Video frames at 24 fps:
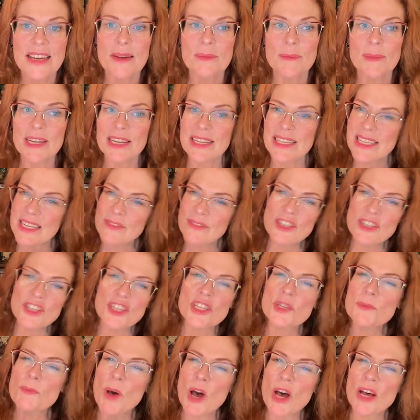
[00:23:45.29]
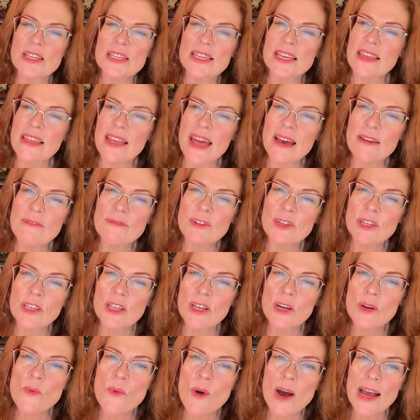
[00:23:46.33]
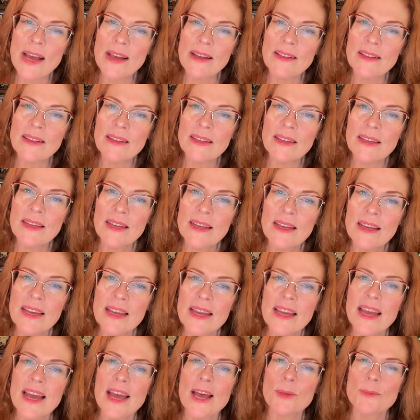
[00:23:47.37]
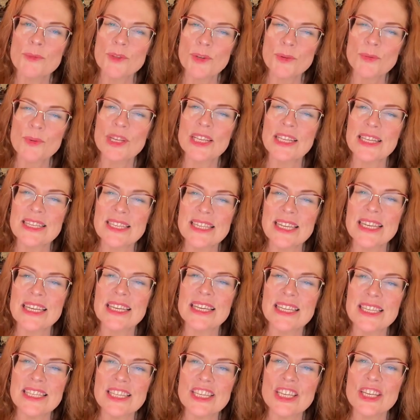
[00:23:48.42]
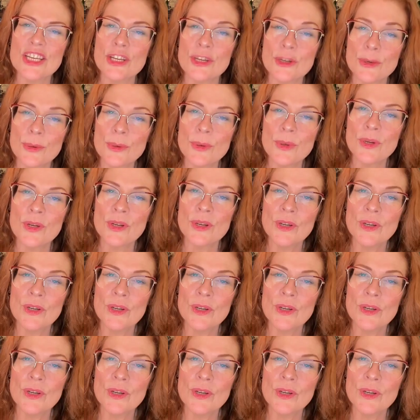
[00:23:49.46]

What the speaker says: Because even just pausing that for a little while helps you really sink into you,